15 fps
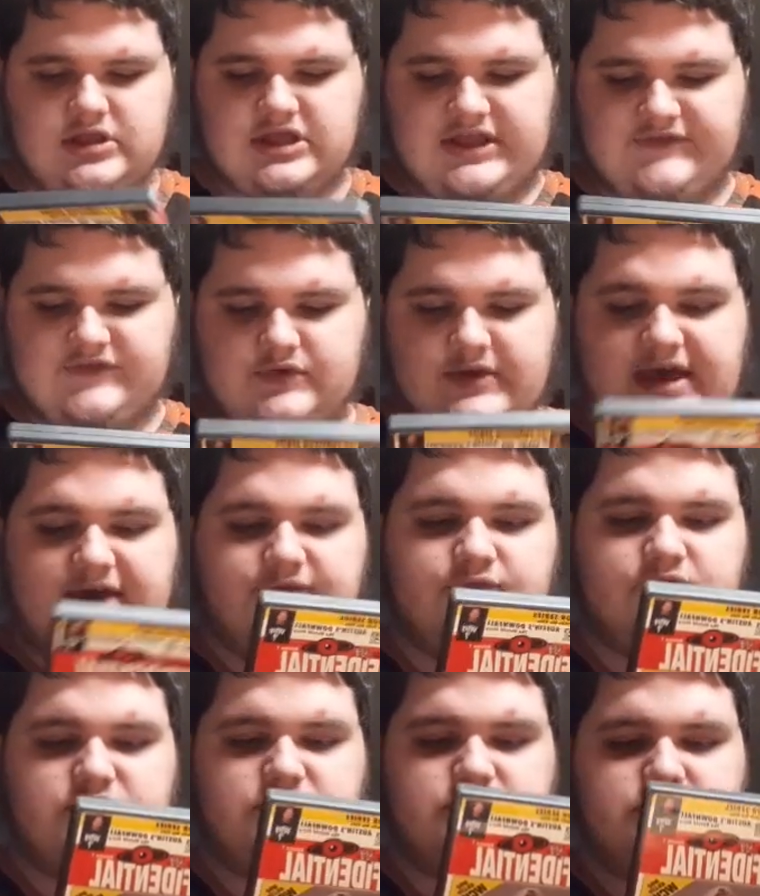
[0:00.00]
If you
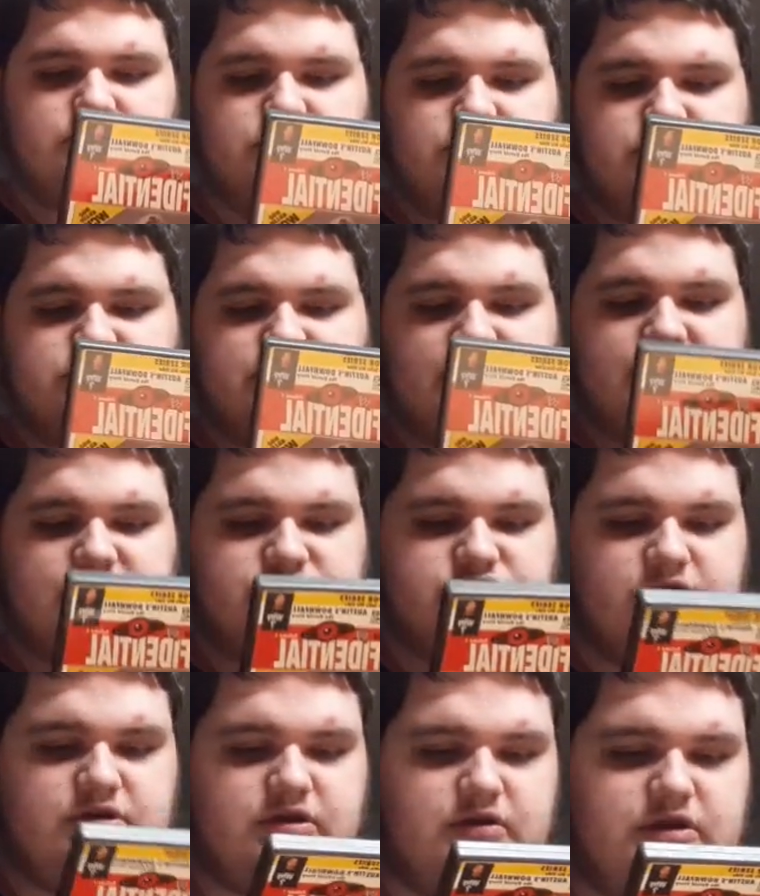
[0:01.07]
haven't checked this
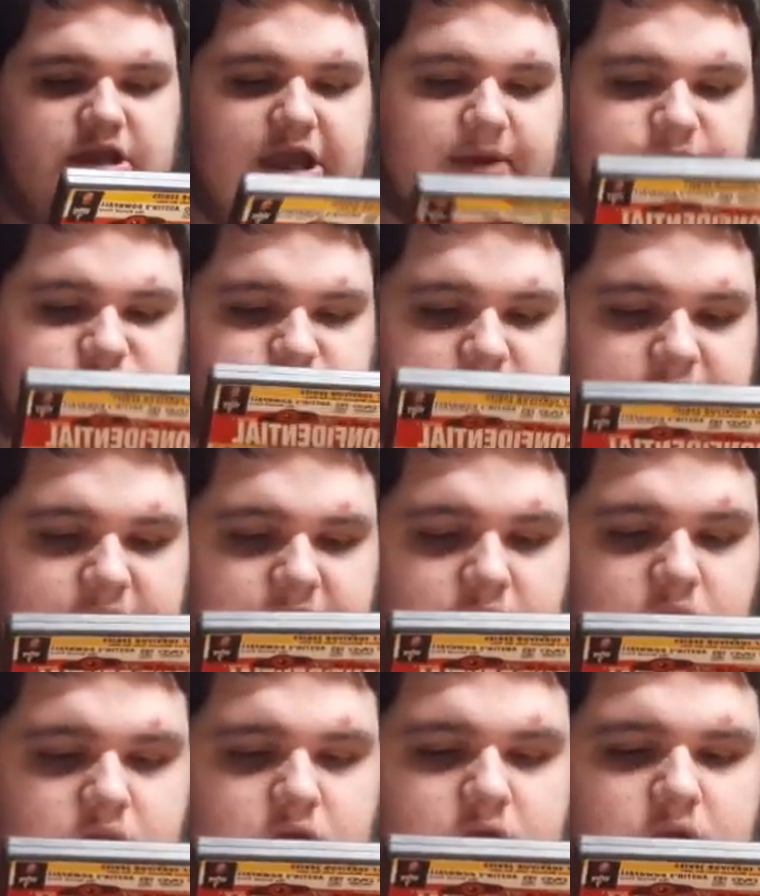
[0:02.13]
one out, it comes with
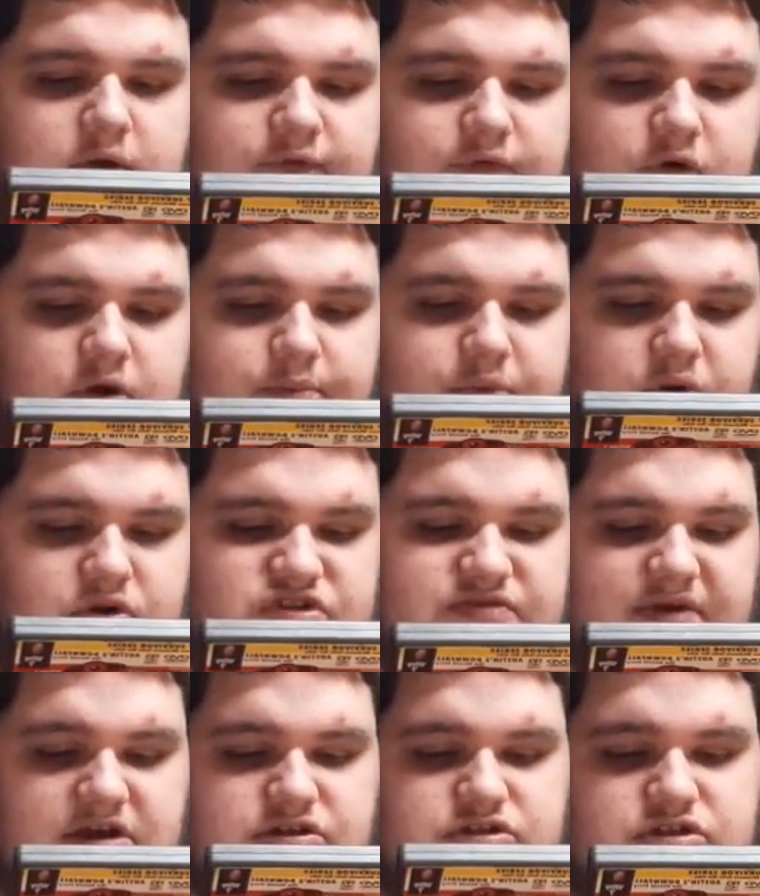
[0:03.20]
4 bonus
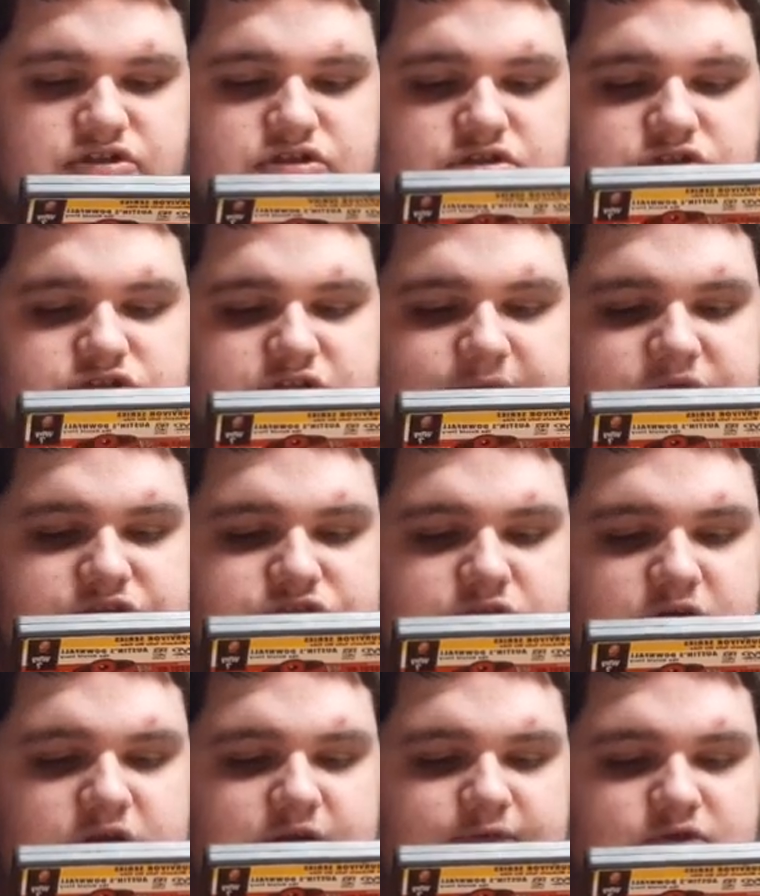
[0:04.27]
matches. Jimmy
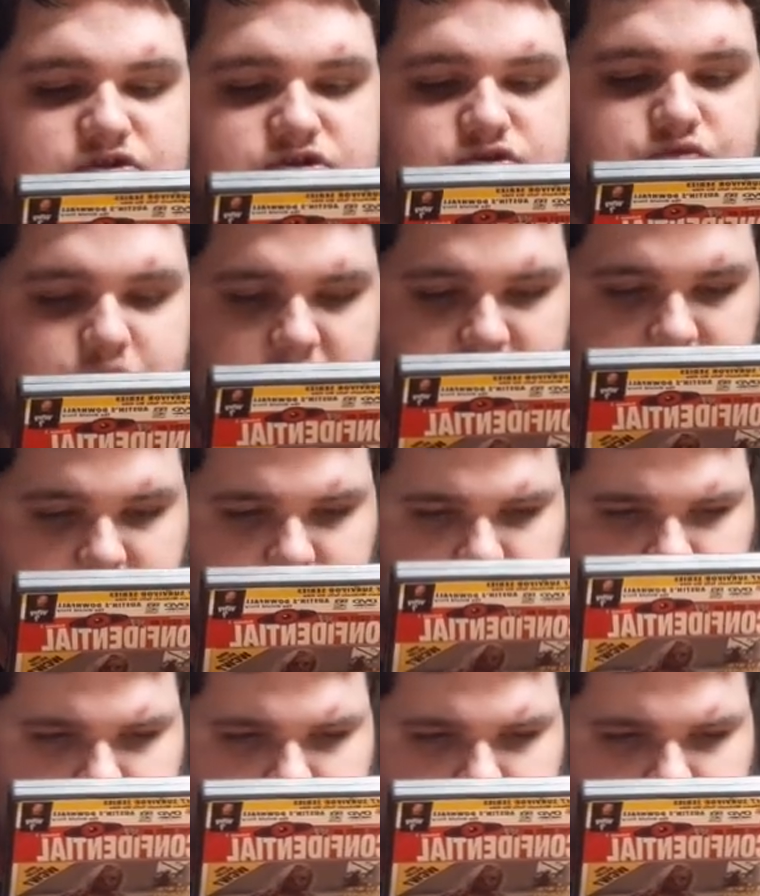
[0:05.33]
Snuka versus Ray